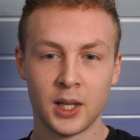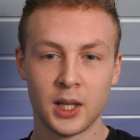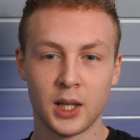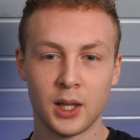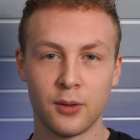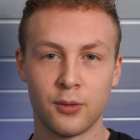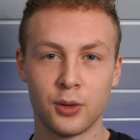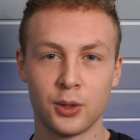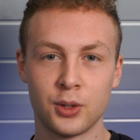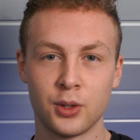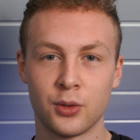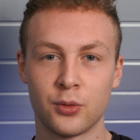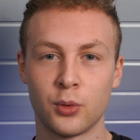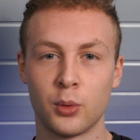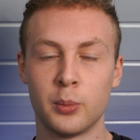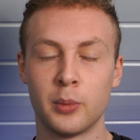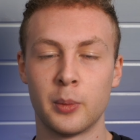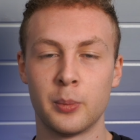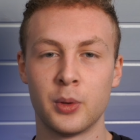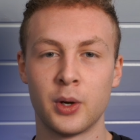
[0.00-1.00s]
If you just
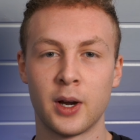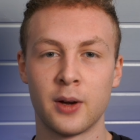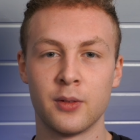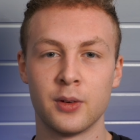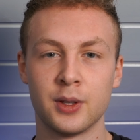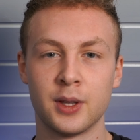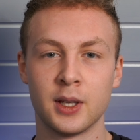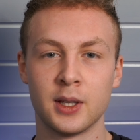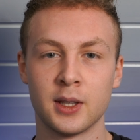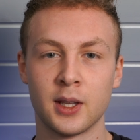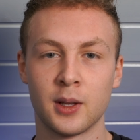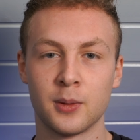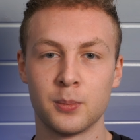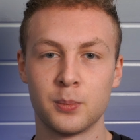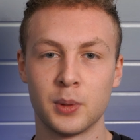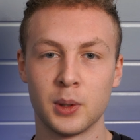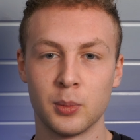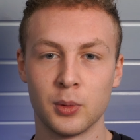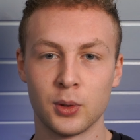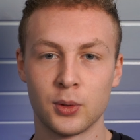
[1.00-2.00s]
remember everything that
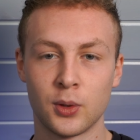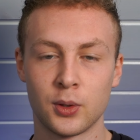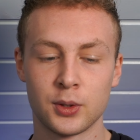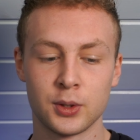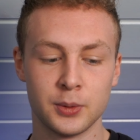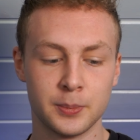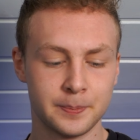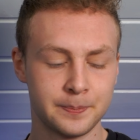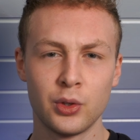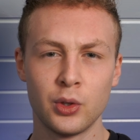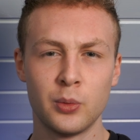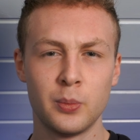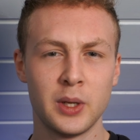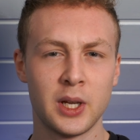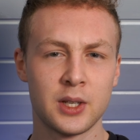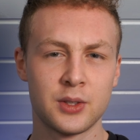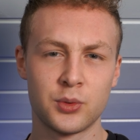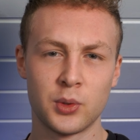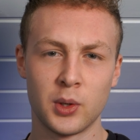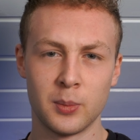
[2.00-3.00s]
people told you, you'd be
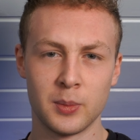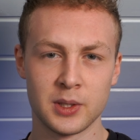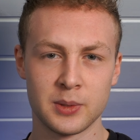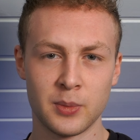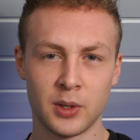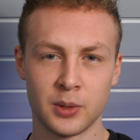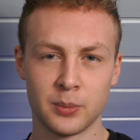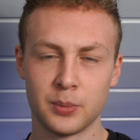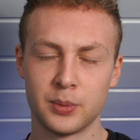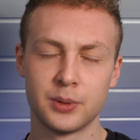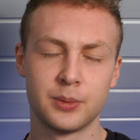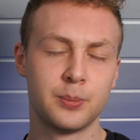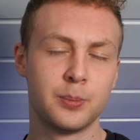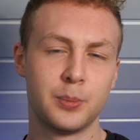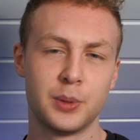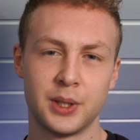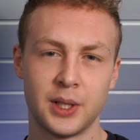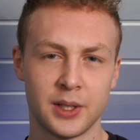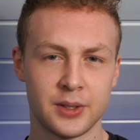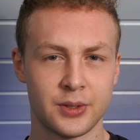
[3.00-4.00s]
extremely smart.
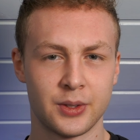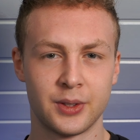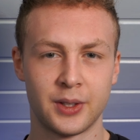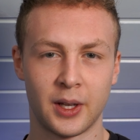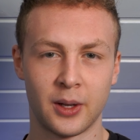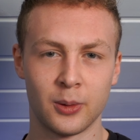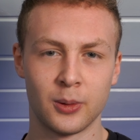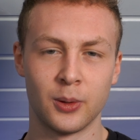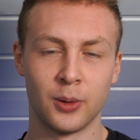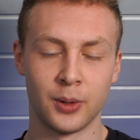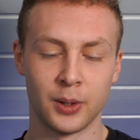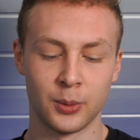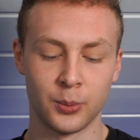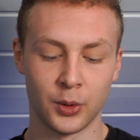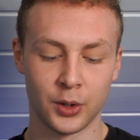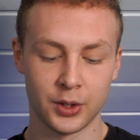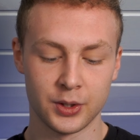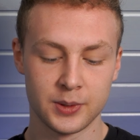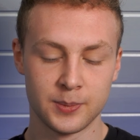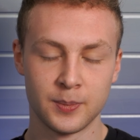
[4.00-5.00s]
But that's not how learning
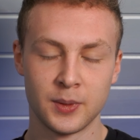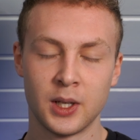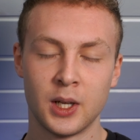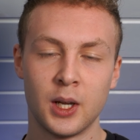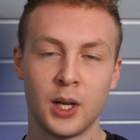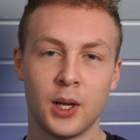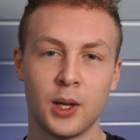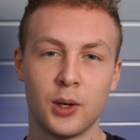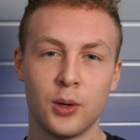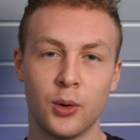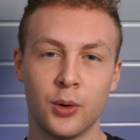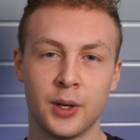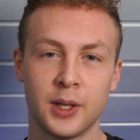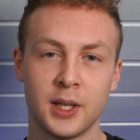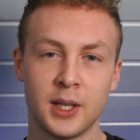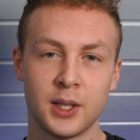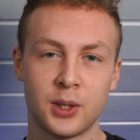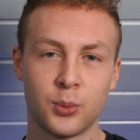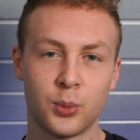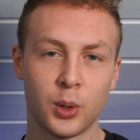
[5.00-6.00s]
works. Learning,
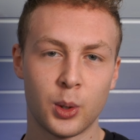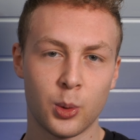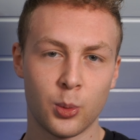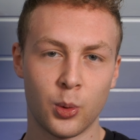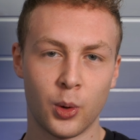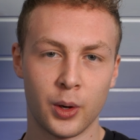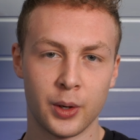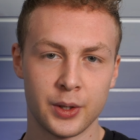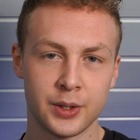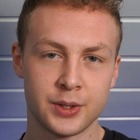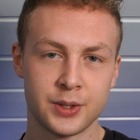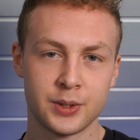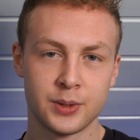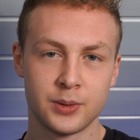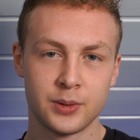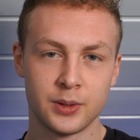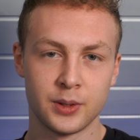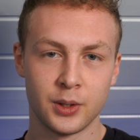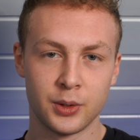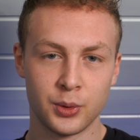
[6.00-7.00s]
it requires
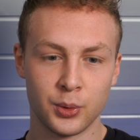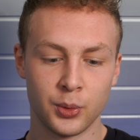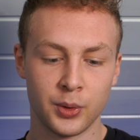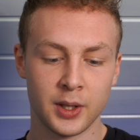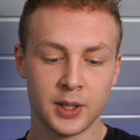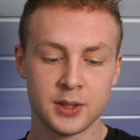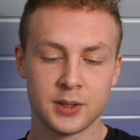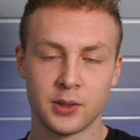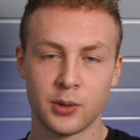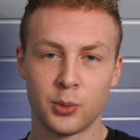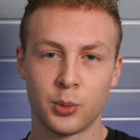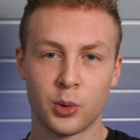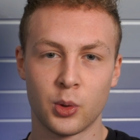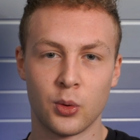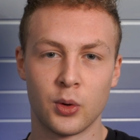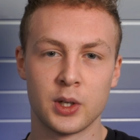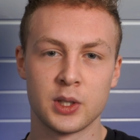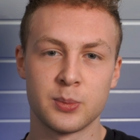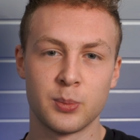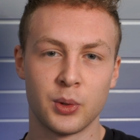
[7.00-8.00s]
the two things. It
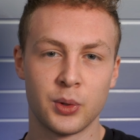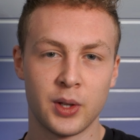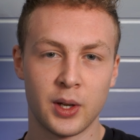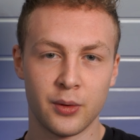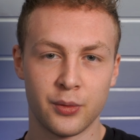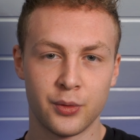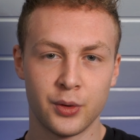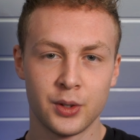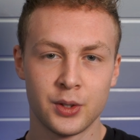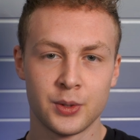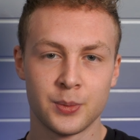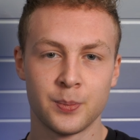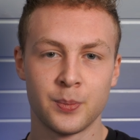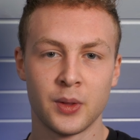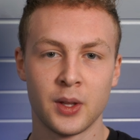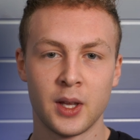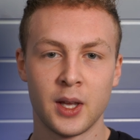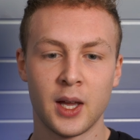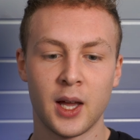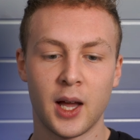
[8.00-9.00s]
requires both effort
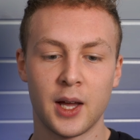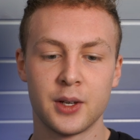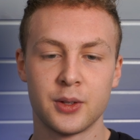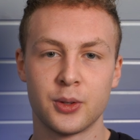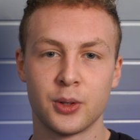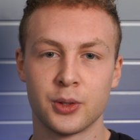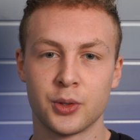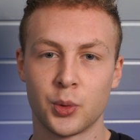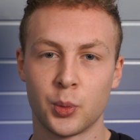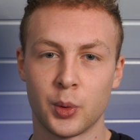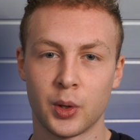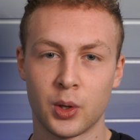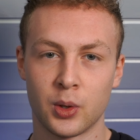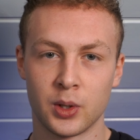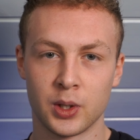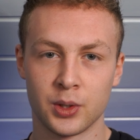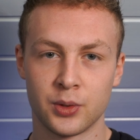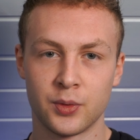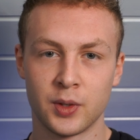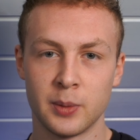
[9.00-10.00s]
and it also
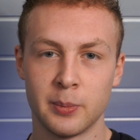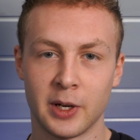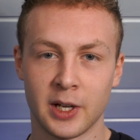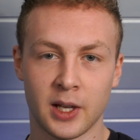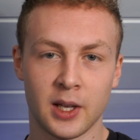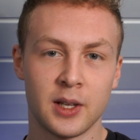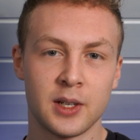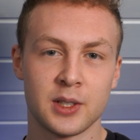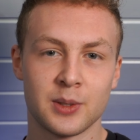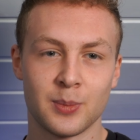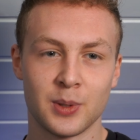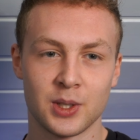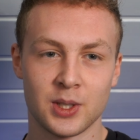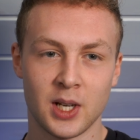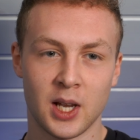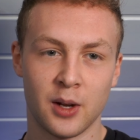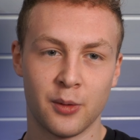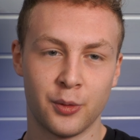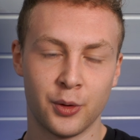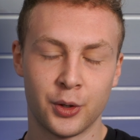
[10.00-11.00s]
requires feedback, and
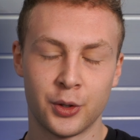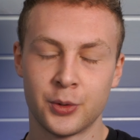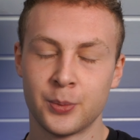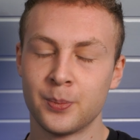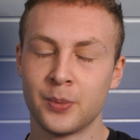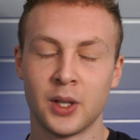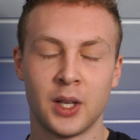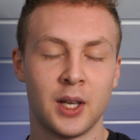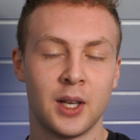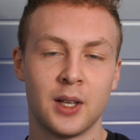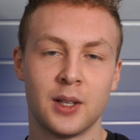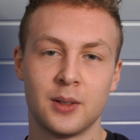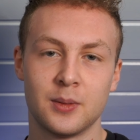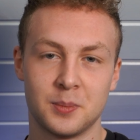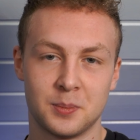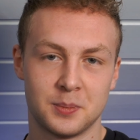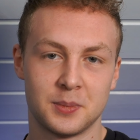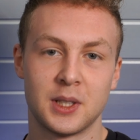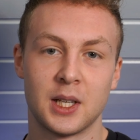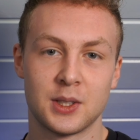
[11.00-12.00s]
especially effort.
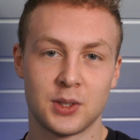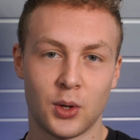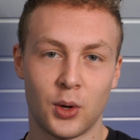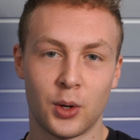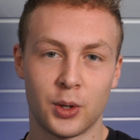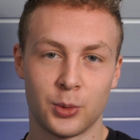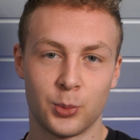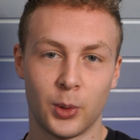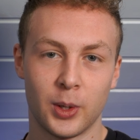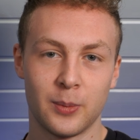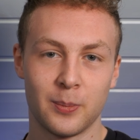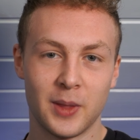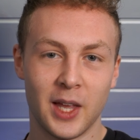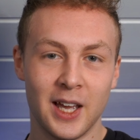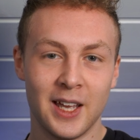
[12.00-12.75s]
That's hard, right?